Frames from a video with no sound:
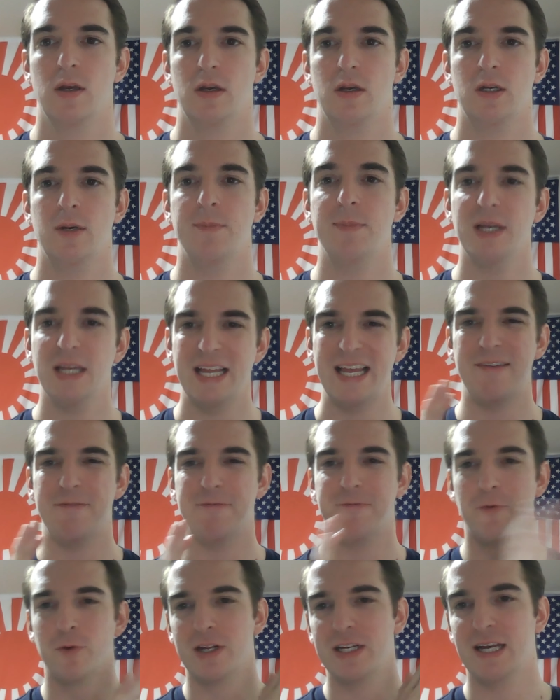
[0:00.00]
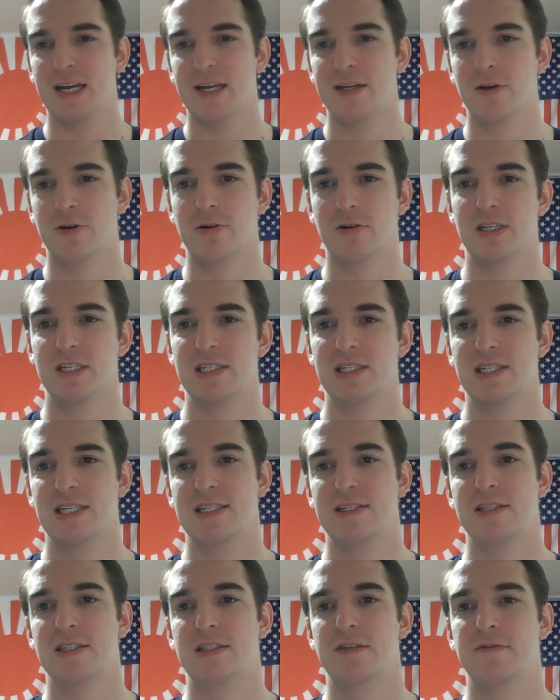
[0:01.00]
Coming at 49 on our list is
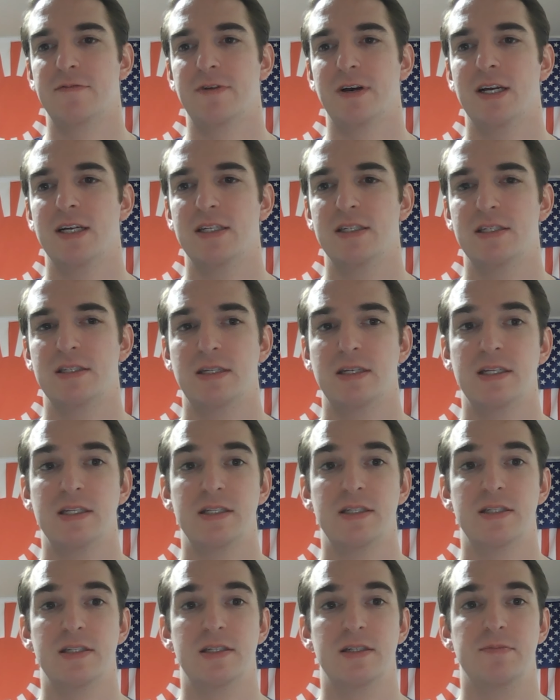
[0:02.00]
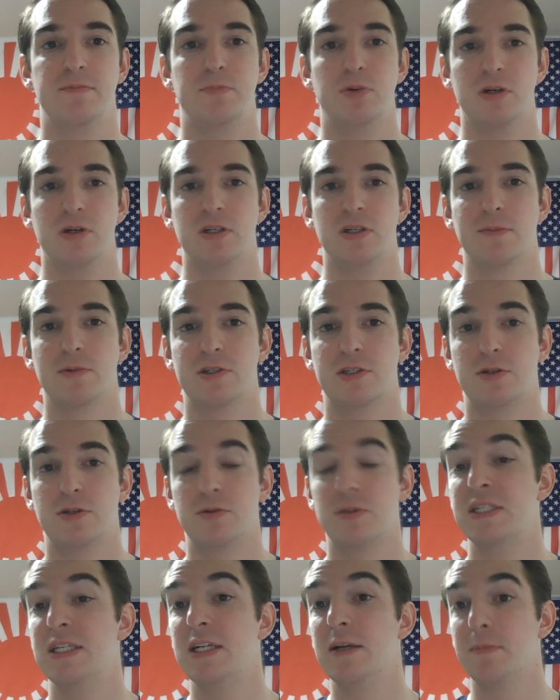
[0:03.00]
The Divine Cities, book number 2,
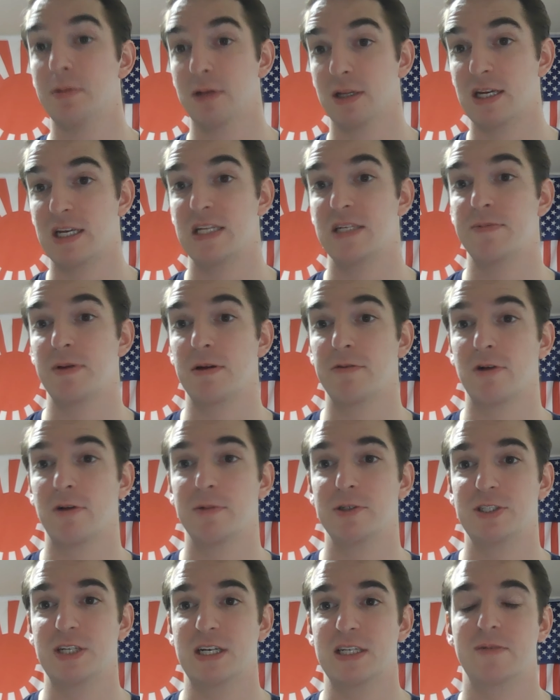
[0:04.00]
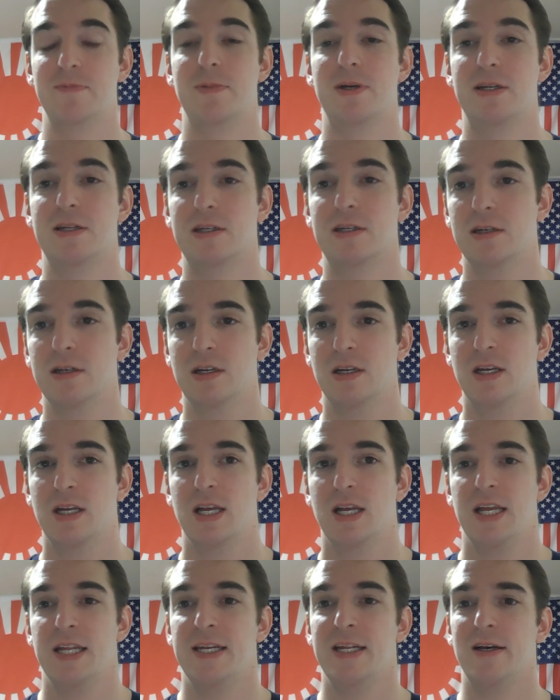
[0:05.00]
City of Blades by Robert Jackson Bennett.
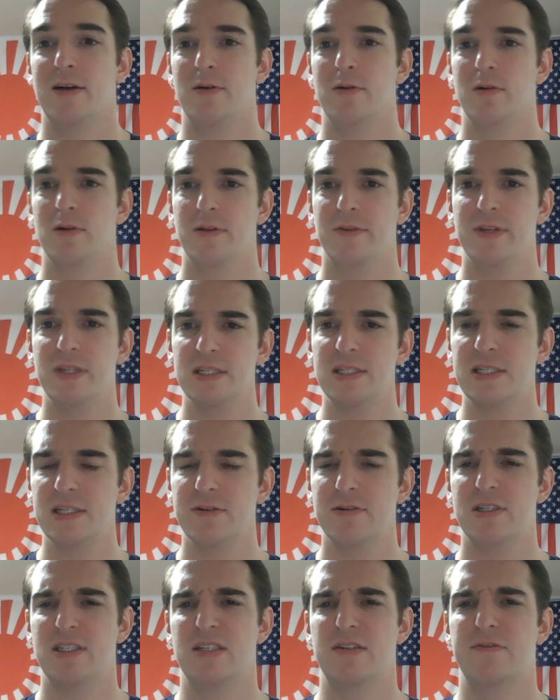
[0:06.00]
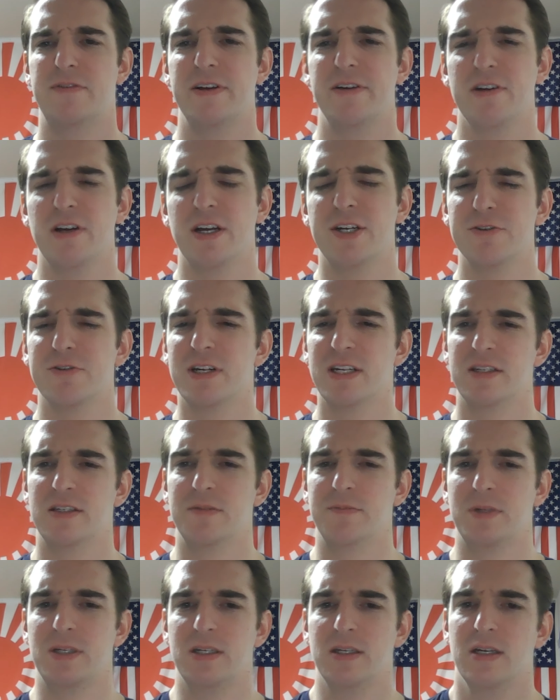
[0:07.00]
Now, this series is very underrated to
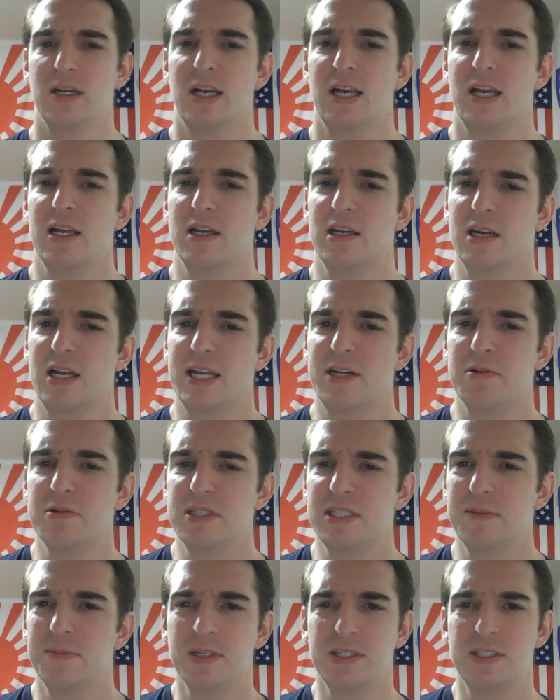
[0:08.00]
me. I don't see